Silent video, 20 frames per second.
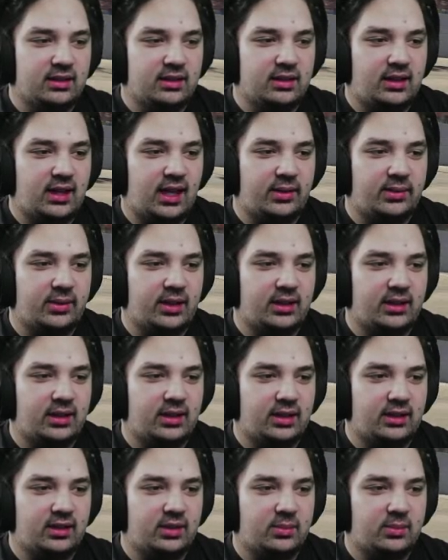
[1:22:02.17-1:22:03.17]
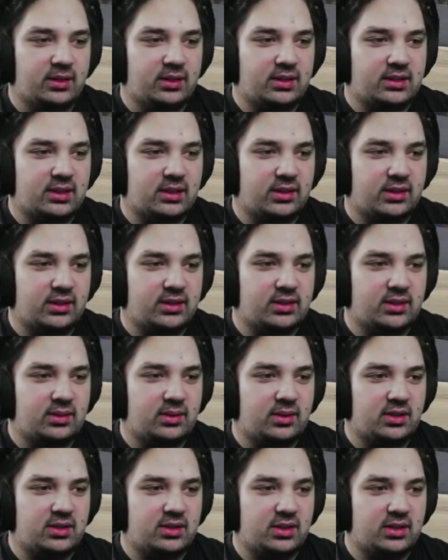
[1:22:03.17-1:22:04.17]
That right there could be a solid
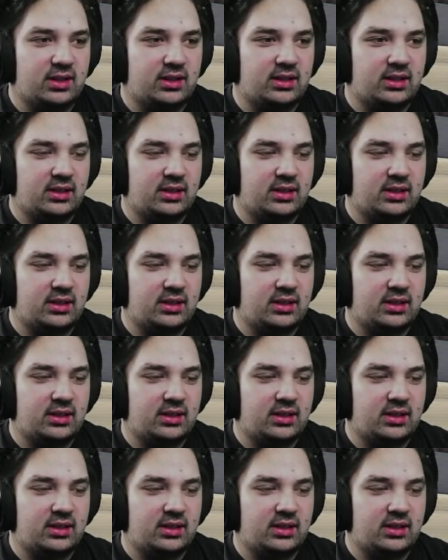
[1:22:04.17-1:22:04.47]
screenshot.